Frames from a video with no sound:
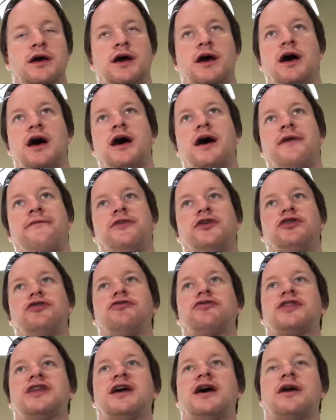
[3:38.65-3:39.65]
If you do
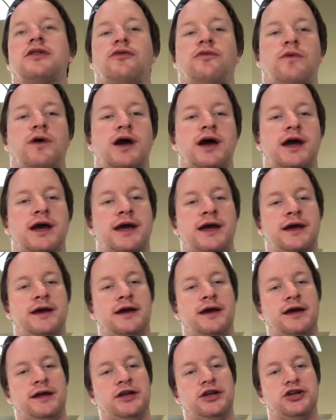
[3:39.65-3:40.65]
it the other
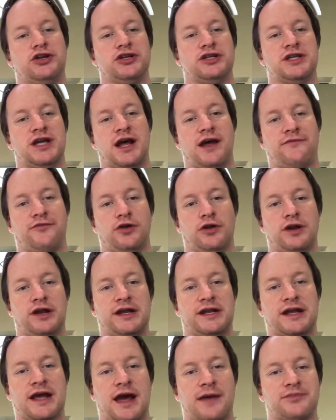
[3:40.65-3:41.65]
way and you just have your
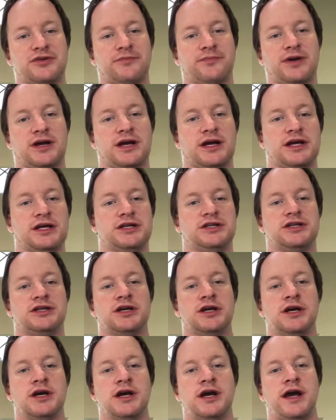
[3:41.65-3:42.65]
lead capture page
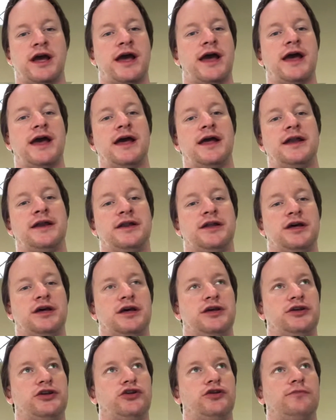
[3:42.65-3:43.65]
and
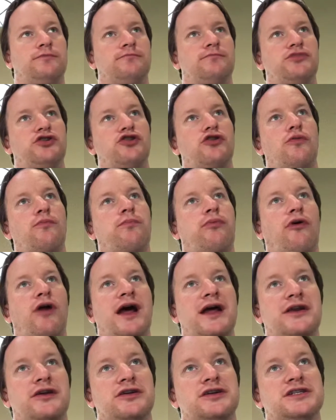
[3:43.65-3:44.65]
you don't
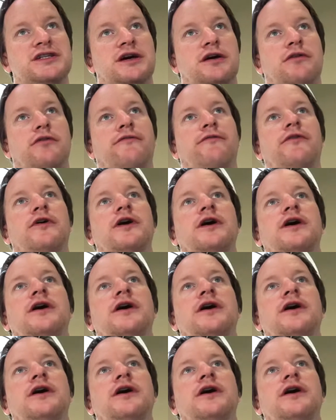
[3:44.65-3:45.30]
brand yourself,